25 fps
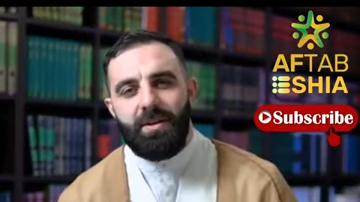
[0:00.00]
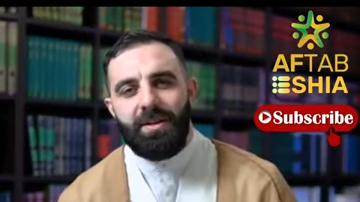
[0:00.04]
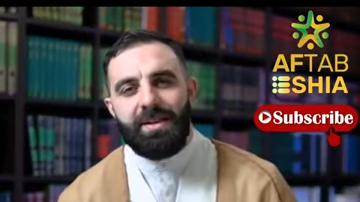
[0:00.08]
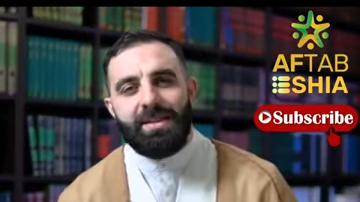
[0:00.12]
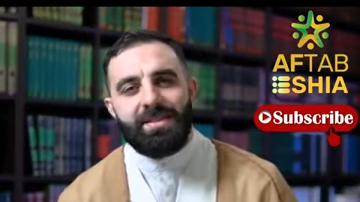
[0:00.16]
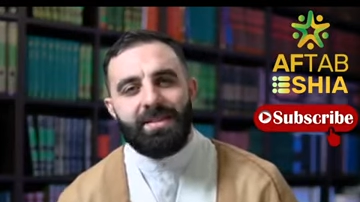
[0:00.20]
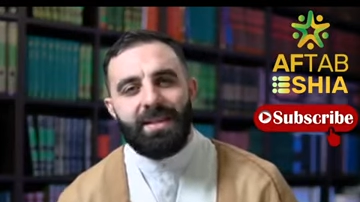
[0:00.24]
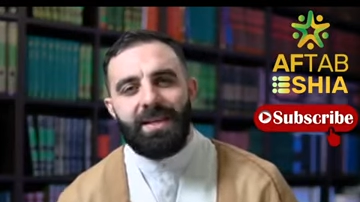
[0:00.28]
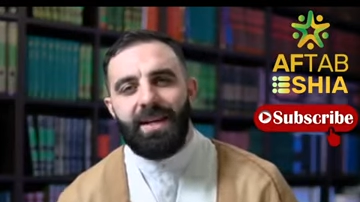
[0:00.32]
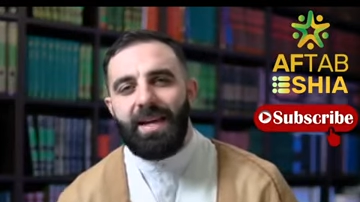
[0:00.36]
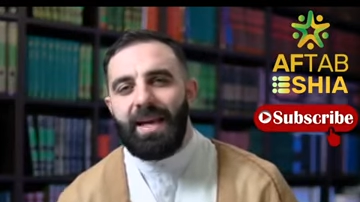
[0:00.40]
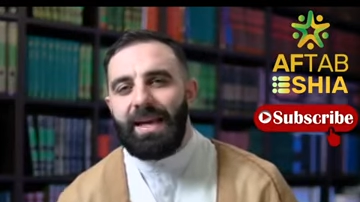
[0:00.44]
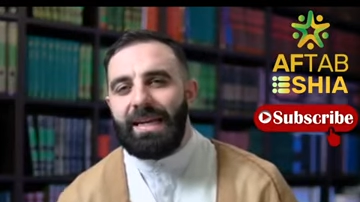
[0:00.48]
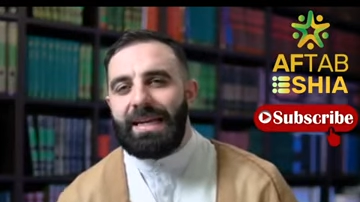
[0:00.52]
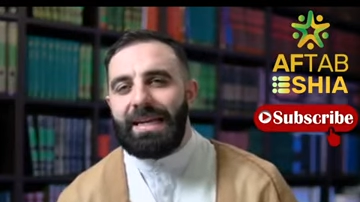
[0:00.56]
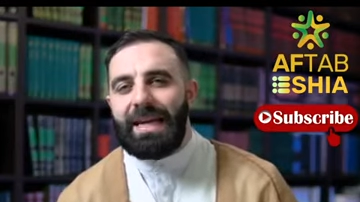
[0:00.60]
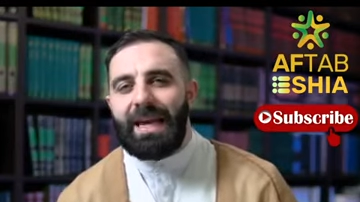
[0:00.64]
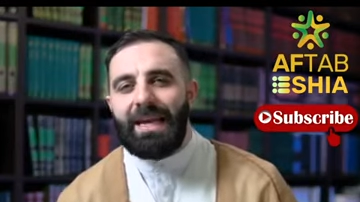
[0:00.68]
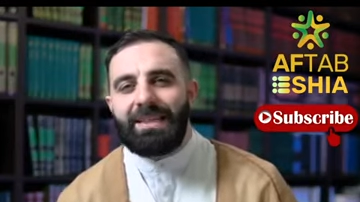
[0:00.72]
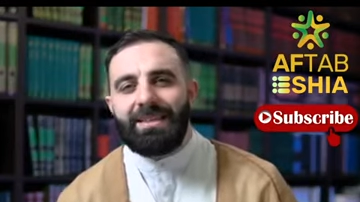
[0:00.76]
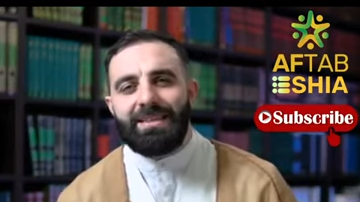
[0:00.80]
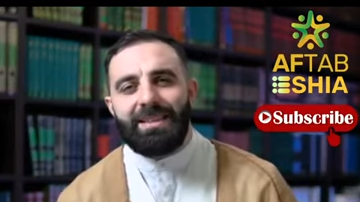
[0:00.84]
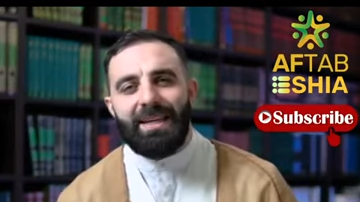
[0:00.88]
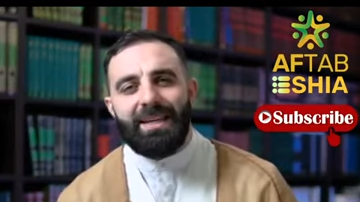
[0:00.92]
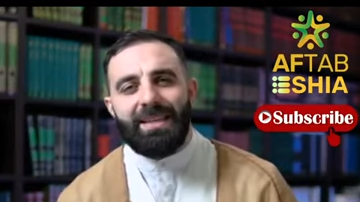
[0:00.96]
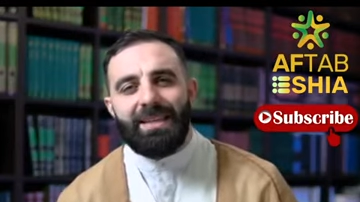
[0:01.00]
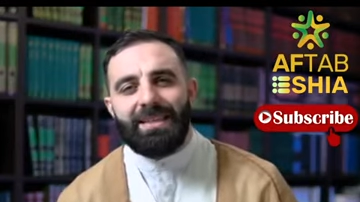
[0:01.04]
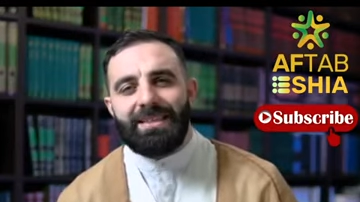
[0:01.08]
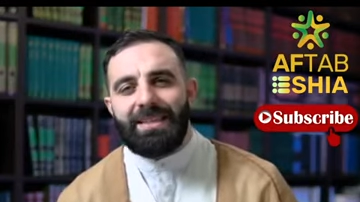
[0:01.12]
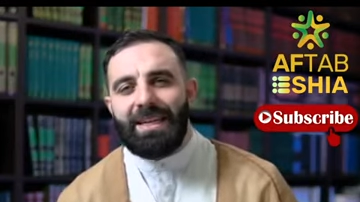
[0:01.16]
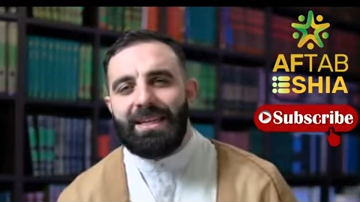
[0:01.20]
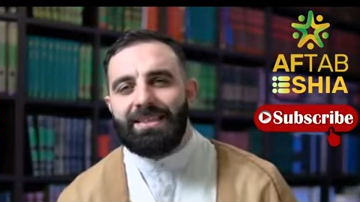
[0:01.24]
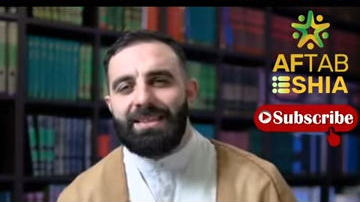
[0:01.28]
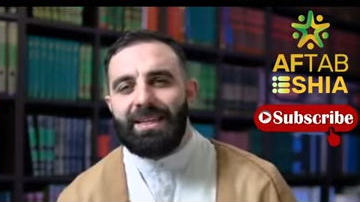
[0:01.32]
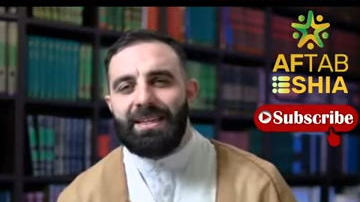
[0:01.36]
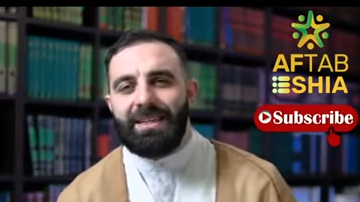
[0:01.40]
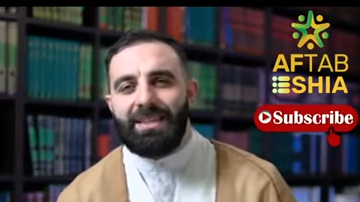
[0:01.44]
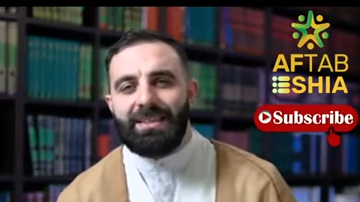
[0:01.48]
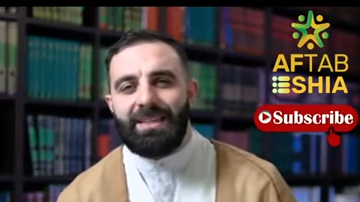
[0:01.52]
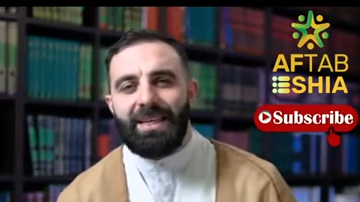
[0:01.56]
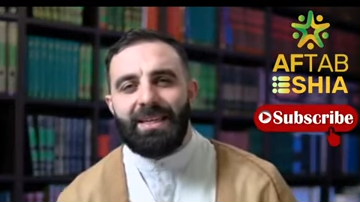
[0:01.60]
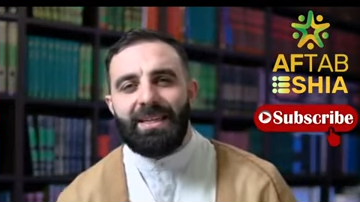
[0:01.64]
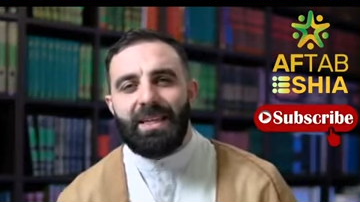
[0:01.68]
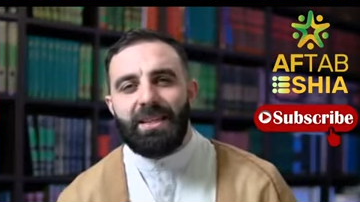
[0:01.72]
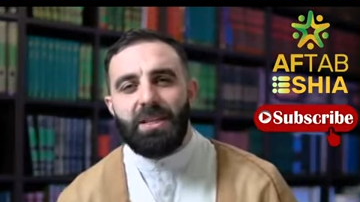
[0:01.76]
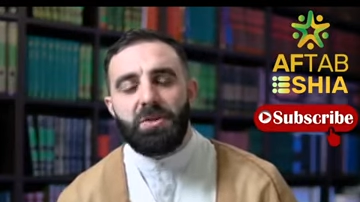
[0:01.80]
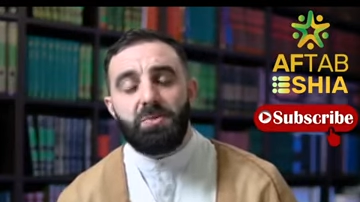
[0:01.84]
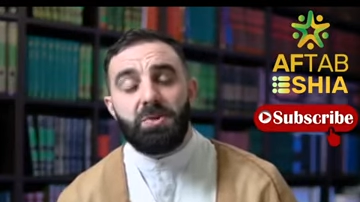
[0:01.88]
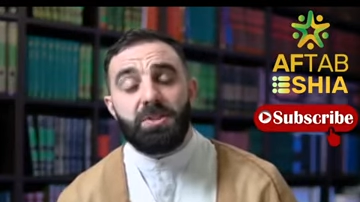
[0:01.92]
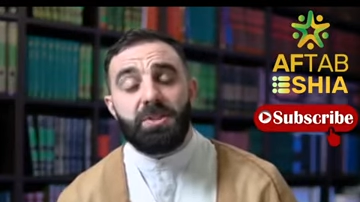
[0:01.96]
He said it again and again and
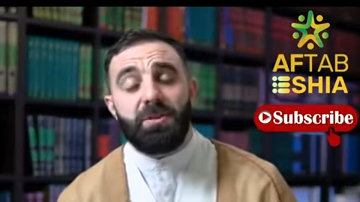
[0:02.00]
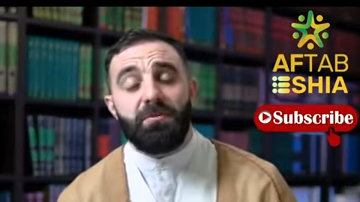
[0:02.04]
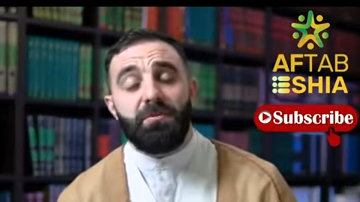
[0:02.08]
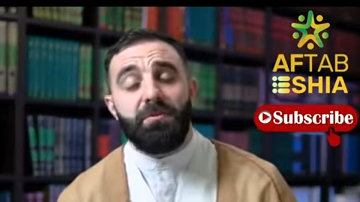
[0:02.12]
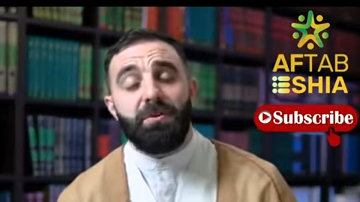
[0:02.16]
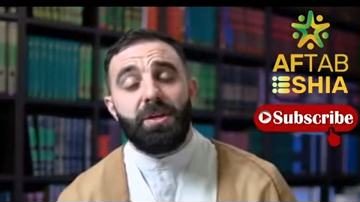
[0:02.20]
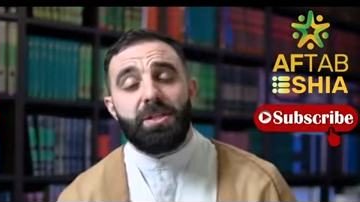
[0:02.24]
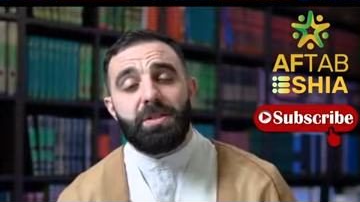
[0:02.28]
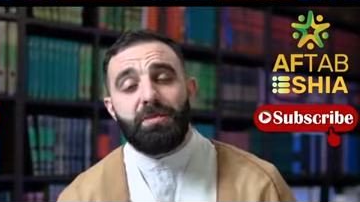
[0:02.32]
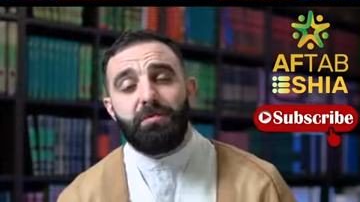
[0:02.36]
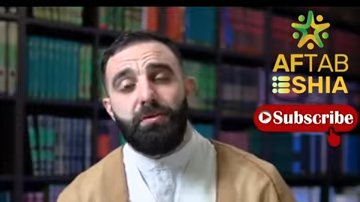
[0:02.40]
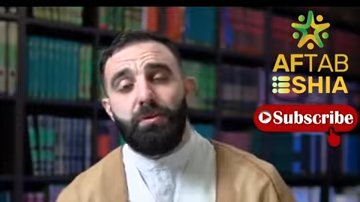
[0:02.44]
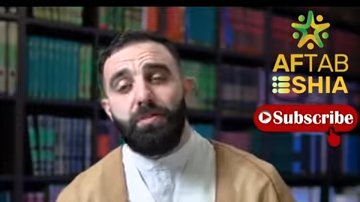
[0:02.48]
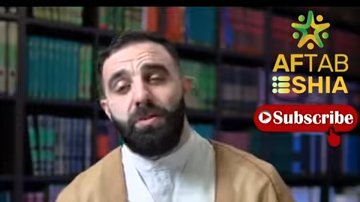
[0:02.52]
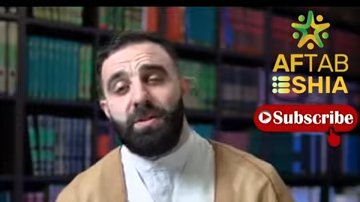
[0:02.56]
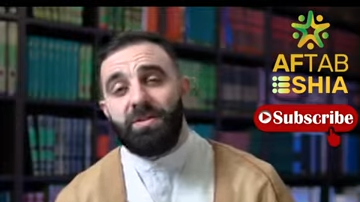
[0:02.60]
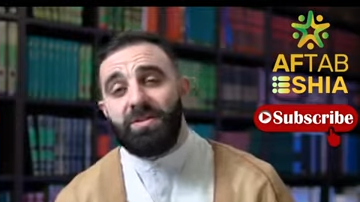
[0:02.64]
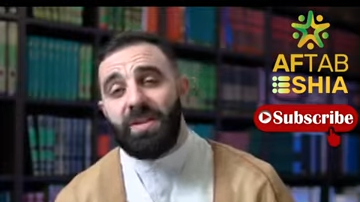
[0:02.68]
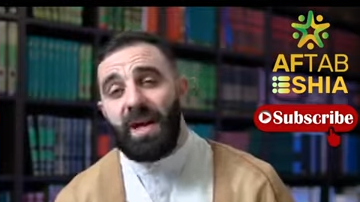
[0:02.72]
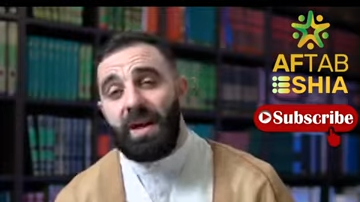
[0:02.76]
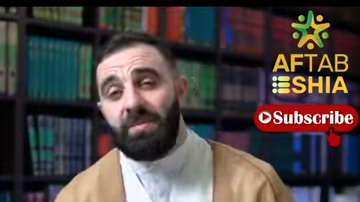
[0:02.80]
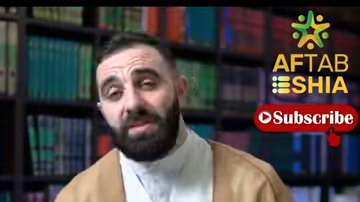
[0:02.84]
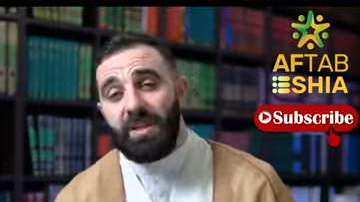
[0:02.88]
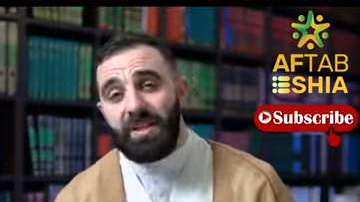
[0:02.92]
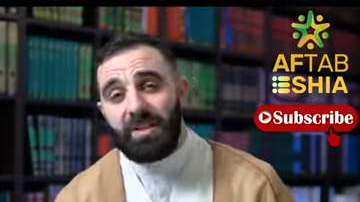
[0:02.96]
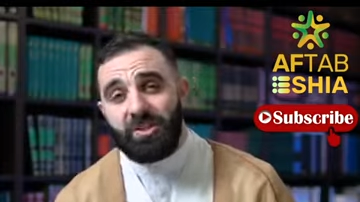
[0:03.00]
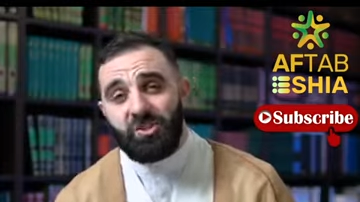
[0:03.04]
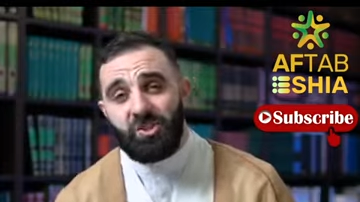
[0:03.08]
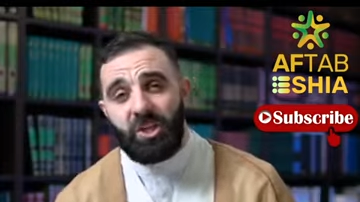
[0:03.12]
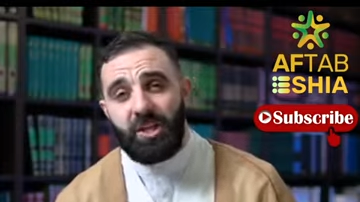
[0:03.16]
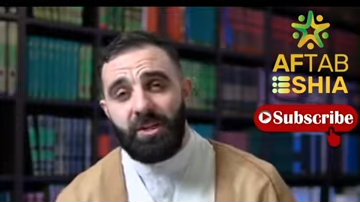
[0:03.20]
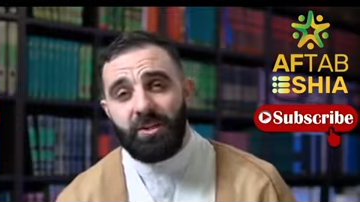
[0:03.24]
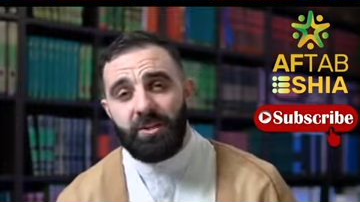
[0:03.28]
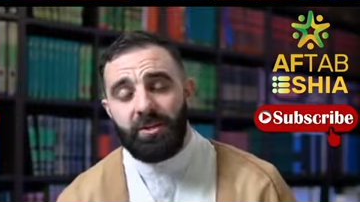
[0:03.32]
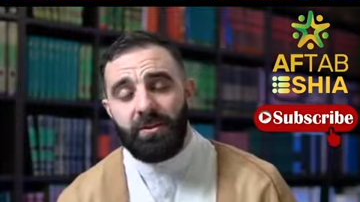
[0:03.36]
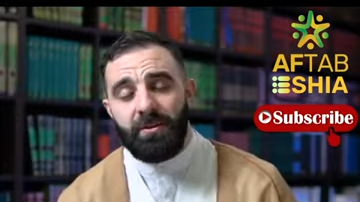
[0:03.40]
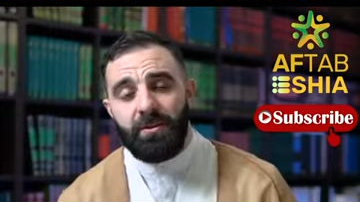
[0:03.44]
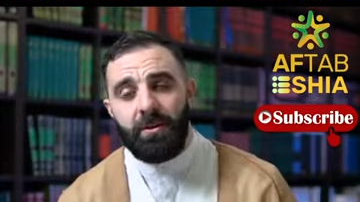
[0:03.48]
again. And this was the first formal time that he said it.